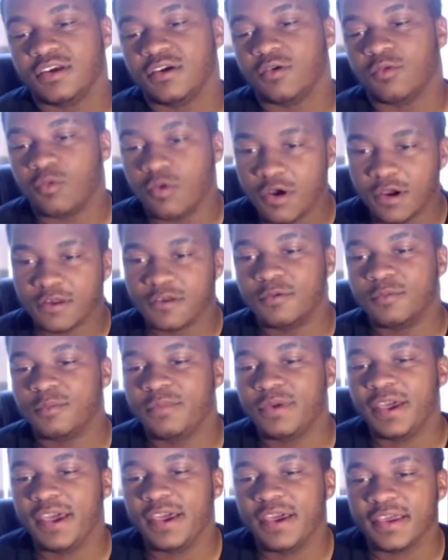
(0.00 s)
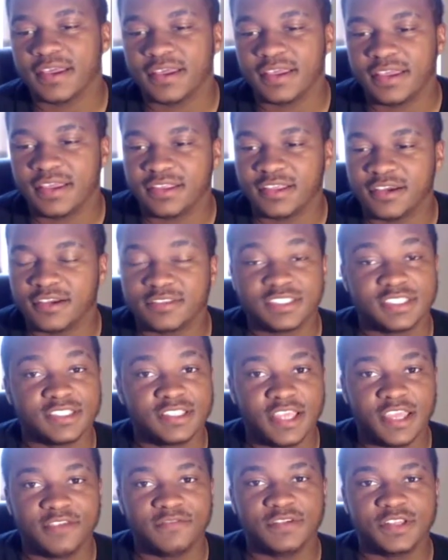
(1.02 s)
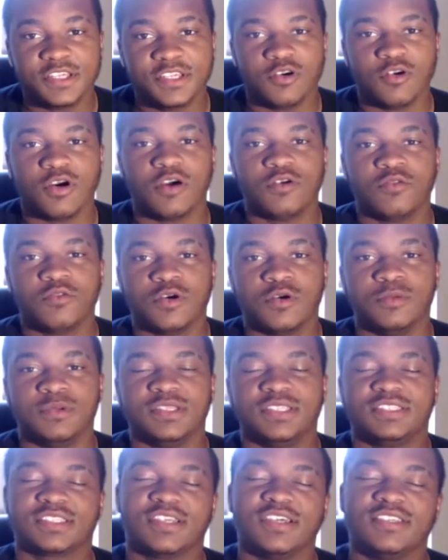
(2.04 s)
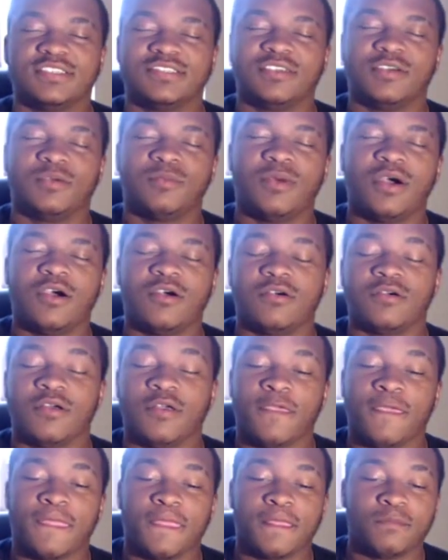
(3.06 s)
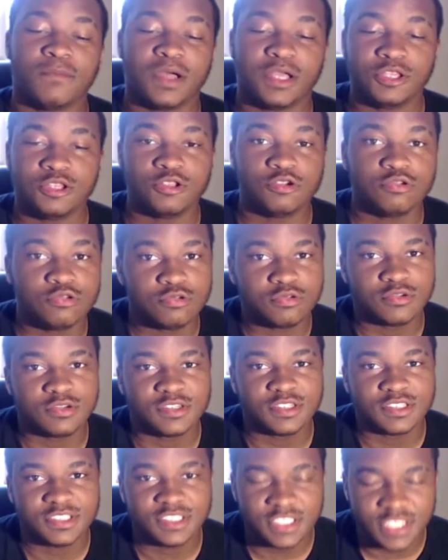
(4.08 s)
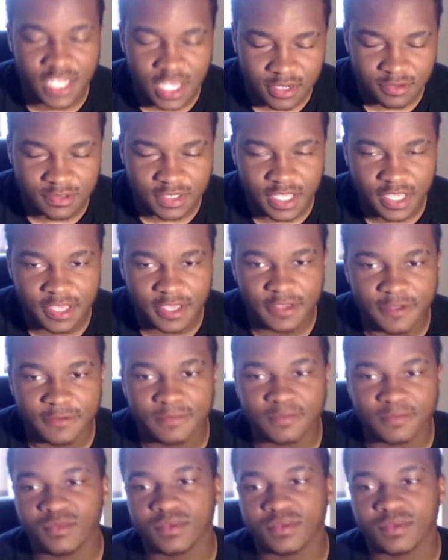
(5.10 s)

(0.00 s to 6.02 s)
Welcome back. And today's video, I will be discussing about my new channel name.